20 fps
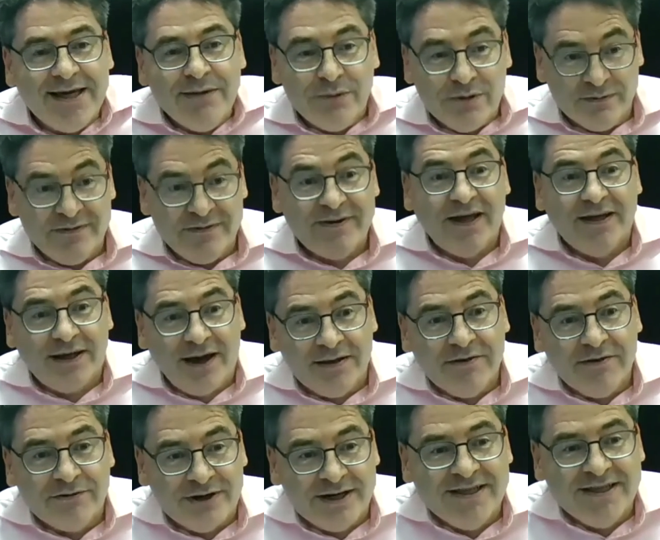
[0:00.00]
but we've had
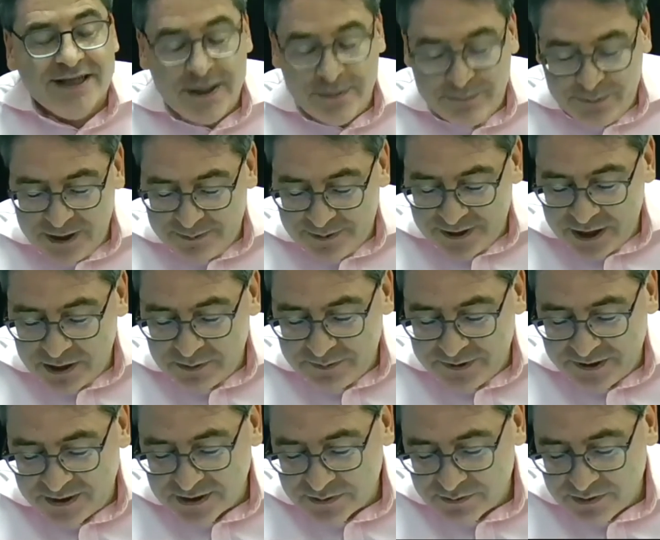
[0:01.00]
other IT people
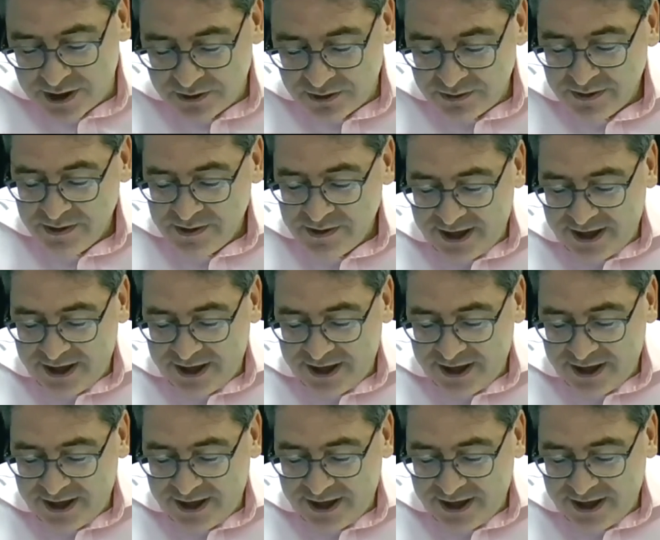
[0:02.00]
helping as well.